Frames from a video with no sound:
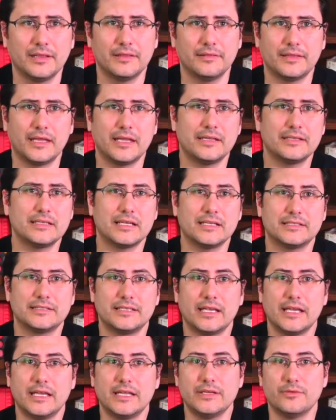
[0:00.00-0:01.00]
That is not
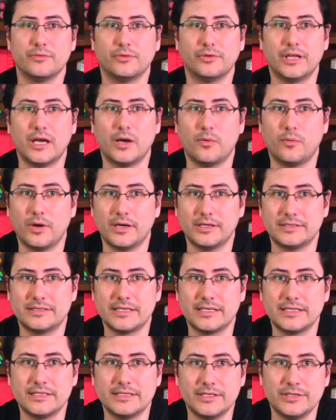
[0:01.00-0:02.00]
saying you will not want to
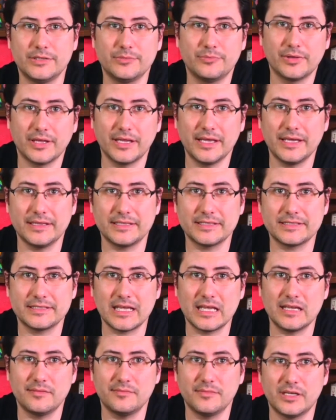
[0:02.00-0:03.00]
continue playing this
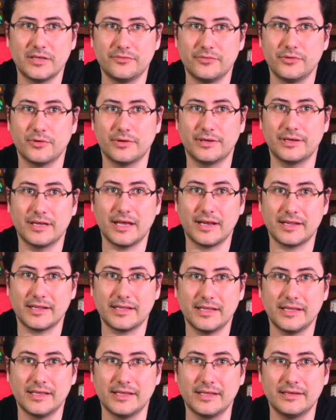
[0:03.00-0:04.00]
game if you are not a
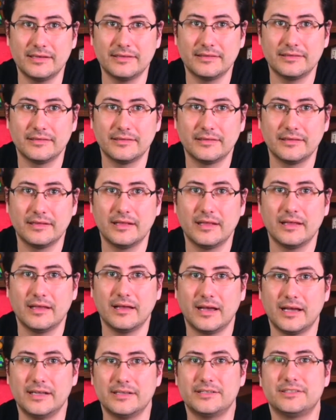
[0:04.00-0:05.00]
kid.
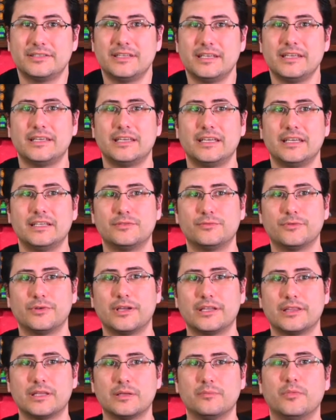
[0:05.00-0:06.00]
I just think kids will
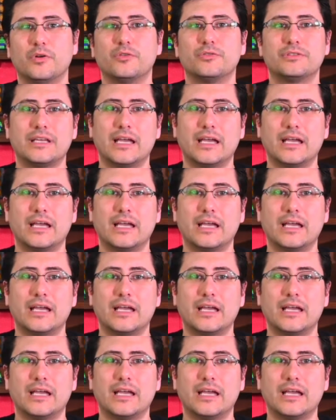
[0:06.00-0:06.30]
get the most